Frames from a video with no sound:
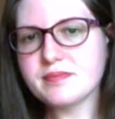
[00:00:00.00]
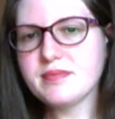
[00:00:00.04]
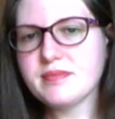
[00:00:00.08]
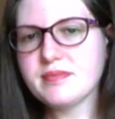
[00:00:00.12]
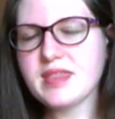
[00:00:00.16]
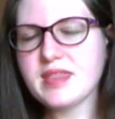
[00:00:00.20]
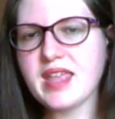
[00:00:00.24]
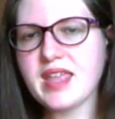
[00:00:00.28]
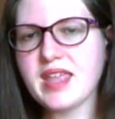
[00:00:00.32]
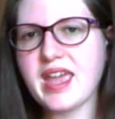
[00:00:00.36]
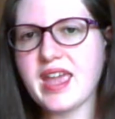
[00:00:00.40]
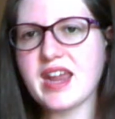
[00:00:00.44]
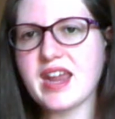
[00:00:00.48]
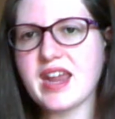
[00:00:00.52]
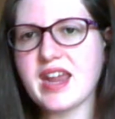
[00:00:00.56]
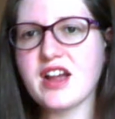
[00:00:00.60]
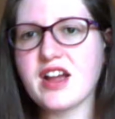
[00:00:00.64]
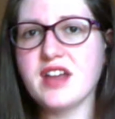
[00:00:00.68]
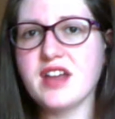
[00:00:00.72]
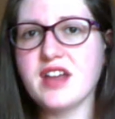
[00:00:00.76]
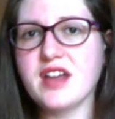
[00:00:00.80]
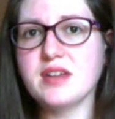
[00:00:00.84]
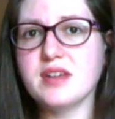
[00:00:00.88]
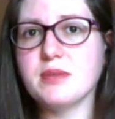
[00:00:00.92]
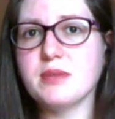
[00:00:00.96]
I call it a
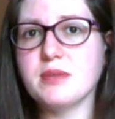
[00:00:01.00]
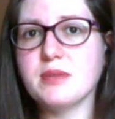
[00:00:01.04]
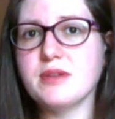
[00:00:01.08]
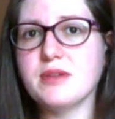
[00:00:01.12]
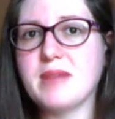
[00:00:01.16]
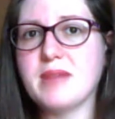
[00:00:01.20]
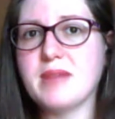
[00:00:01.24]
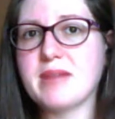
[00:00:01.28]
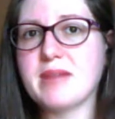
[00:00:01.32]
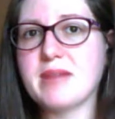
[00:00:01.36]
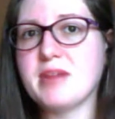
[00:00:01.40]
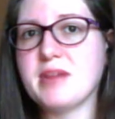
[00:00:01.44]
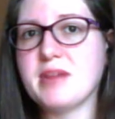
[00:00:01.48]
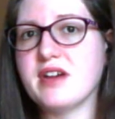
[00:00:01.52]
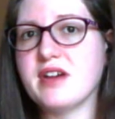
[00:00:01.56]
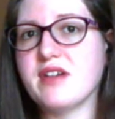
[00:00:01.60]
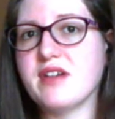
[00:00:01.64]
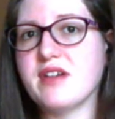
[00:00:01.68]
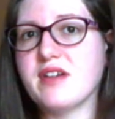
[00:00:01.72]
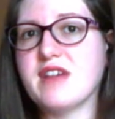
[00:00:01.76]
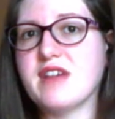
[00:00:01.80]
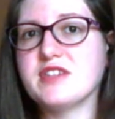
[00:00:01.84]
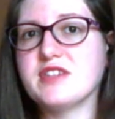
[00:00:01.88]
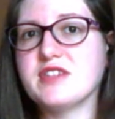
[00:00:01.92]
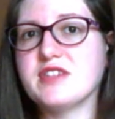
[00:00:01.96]
roadmap paragraph
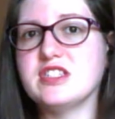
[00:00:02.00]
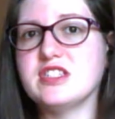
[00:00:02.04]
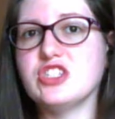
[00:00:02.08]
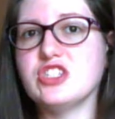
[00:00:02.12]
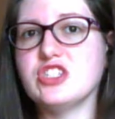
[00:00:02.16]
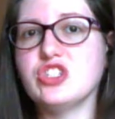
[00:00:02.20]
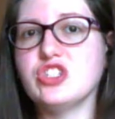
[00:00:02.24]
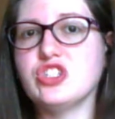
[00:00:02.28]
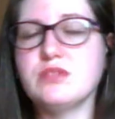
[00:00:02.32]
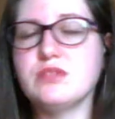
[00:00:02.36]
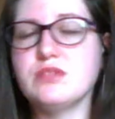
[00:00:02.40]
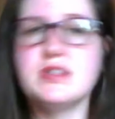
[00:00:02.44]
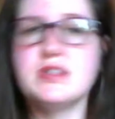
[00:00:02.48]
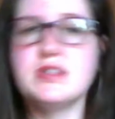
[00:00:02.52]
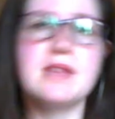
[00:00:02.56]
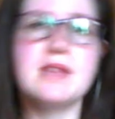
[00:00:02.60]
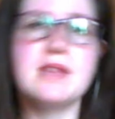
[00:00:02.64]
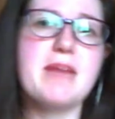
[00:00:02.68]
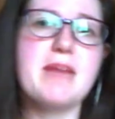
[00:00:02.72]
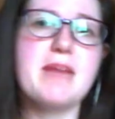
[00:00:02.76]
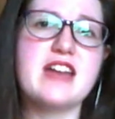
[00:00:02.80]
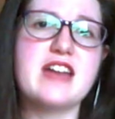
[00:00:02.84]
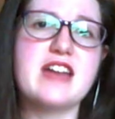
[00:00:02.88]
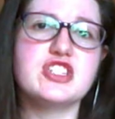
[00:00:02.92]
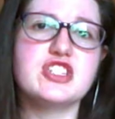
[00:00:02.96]
because it should really
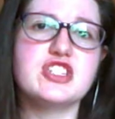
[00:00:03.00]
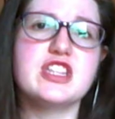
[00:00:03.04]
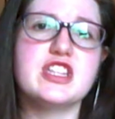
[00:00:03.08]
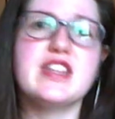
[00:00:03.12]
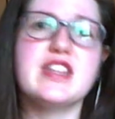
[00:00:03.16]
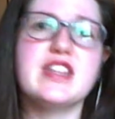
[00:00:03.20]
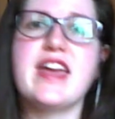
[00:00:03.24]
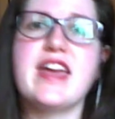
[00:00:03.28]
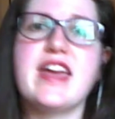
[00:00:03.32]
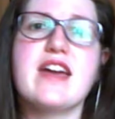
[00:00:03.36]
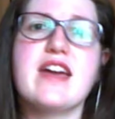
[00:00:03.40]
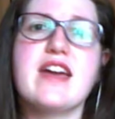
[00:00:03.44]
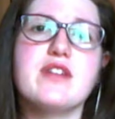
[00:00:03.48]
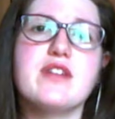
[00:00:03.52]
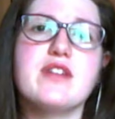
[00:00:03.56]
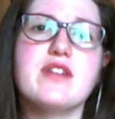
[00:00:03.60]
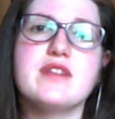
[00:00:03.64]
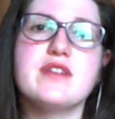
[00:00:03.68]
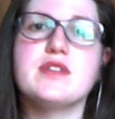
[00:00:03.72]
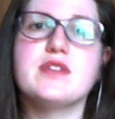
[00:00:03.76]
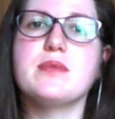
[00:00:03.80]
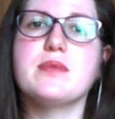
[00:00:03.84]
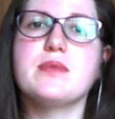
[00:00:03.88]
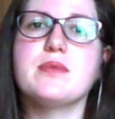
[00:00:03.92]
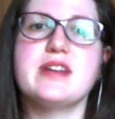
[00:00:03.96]
match the layout of the
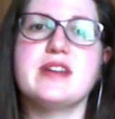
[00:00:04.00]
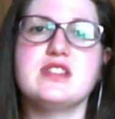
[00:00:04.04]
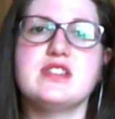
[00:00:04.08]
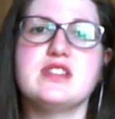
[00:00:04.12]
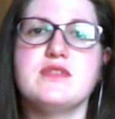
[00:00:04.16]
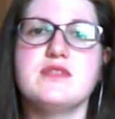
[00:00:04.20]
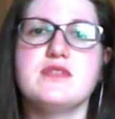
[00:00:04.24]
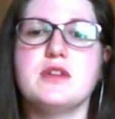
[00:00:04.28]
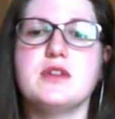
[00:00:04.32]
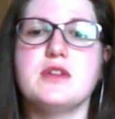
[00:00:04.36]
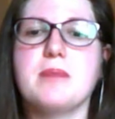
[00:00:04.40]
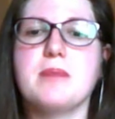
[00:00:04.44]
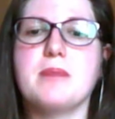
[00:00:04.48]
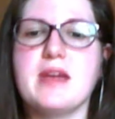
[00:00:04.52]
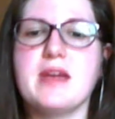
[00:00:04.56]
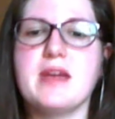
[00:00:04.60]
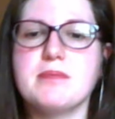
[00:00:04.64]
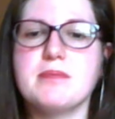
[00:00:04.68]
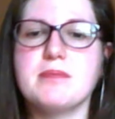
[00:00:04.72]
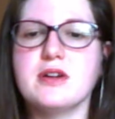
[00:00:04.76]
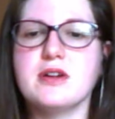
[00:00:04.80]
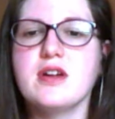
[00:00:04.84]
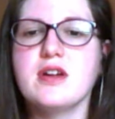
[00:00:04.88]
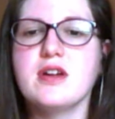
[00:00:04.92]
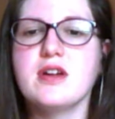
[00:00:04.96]
rest of your paper.
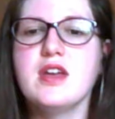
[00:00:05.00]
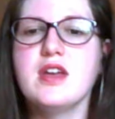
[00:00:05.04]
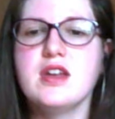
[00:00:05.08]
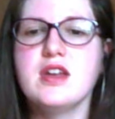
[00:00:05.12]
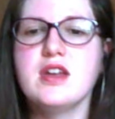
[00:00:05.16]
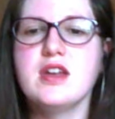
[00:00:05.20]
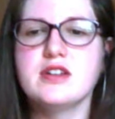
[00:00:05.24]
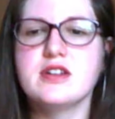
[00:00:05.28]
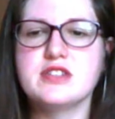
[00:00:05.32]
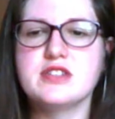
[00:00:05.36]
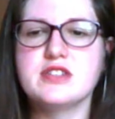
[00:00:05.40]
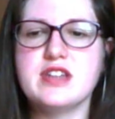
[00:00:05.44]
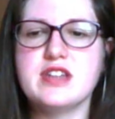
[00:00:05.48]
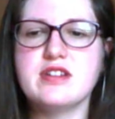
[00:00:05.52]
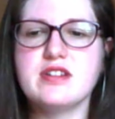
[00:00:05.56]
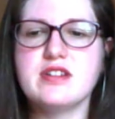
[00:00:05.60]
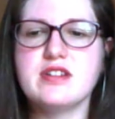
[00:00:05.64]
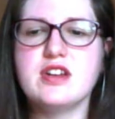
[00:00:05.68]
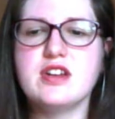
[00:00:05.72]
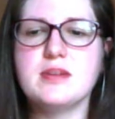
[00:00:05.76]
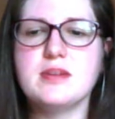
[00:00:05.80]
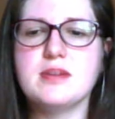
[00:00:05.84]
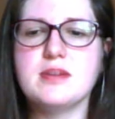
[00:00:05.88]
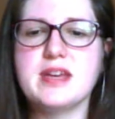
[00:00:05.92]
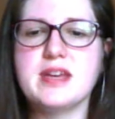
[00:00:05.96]
So down here we
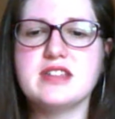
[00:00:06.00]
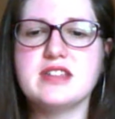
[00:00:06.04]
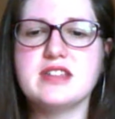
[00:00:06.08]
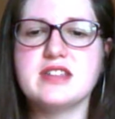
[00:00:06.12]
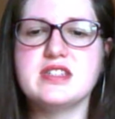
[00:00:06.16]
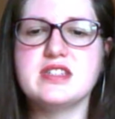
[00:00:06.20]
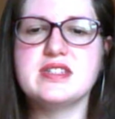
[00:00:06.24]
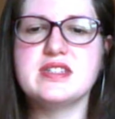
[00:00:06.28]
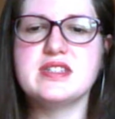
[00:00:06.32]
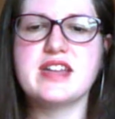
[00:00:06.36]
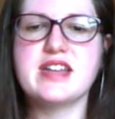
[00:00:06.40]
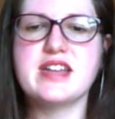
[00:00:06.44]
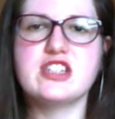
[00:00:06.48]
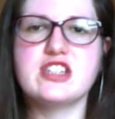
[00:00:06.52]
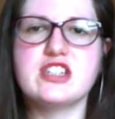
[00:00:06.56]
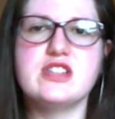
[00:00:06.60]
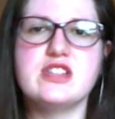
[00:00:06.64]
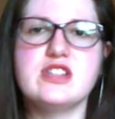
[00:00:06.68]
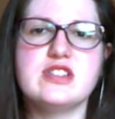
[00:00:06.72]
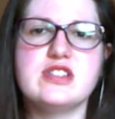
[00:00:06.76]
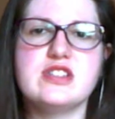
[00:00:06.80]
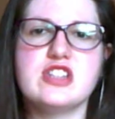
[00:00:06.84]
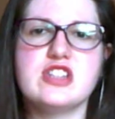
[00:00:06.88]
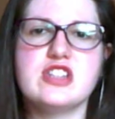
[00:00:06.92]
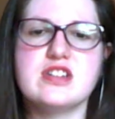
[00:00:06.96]
get to the section that
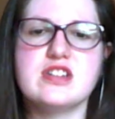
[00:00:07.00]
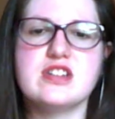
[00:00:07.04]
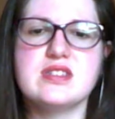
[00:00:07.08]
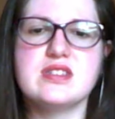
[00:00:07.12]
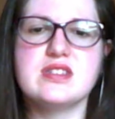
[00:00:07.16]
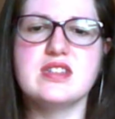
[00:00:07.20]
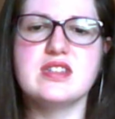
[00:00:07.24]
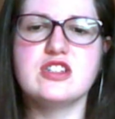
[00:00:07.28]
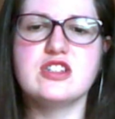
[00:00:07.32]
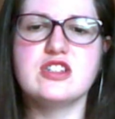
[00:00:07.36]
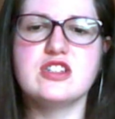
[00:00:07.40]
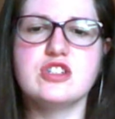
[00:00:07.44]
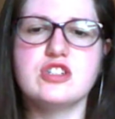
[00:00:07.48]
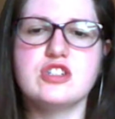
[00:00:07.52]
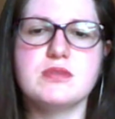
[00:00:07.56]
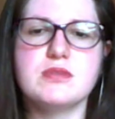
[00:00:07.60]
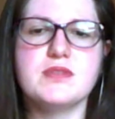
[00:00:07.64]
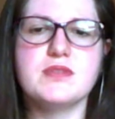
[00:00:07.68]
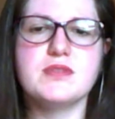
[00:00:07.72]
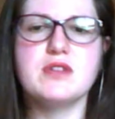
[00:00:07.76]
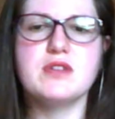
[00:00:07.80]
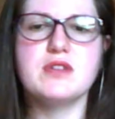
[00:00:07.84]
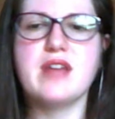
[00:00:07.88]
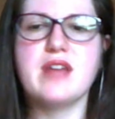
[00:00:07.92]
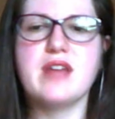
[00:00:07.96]
starts literature review.
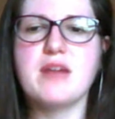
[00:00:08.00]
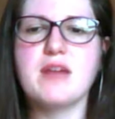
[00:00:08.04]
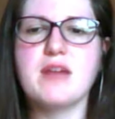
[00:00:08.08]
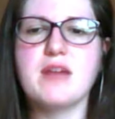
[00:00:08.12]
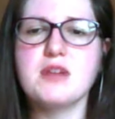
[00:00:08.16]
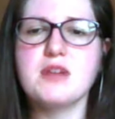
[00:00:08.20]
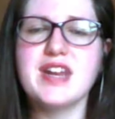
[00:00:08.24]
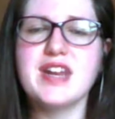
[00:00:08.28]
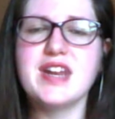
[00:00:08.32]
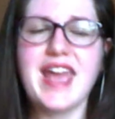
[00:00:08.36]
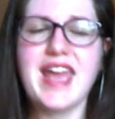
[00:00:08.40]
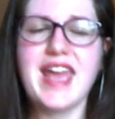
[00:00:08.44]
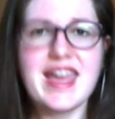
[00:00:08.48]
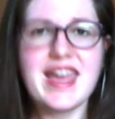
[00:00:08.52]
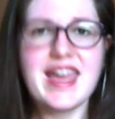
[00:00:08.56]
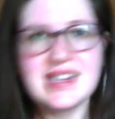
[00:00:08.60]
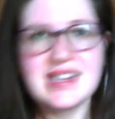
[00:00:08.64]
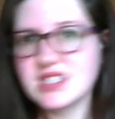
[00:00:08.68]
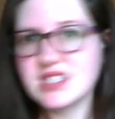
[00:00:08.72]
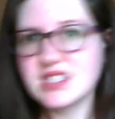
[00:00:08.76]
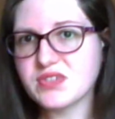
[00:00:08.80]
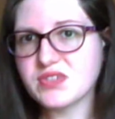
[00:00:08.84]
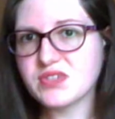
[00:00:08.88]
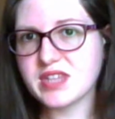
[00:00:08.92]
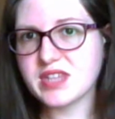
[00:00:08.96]
Now we're in headings for
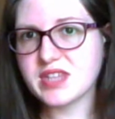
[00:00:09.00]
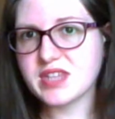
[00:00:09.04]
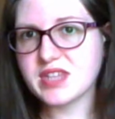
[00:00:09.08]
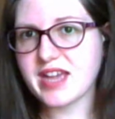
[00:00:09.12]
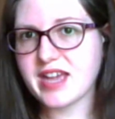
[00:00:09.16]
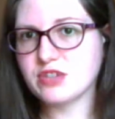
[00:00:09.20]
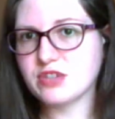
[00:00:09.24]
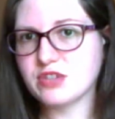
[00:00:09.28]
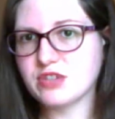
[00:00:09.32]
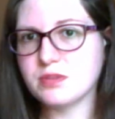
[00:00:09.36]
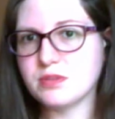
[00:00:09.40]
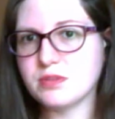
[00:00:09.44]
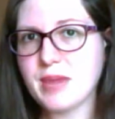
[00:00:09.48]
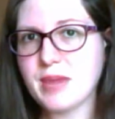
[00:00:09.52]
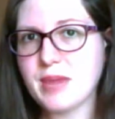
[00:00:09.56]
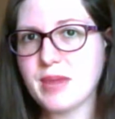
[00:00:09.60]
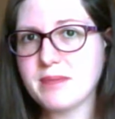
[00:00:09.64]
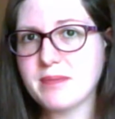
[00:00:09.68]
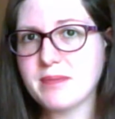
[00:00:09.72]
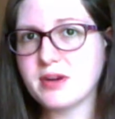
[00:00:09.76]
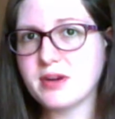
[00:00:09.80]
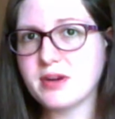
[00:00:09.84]
the actual paper.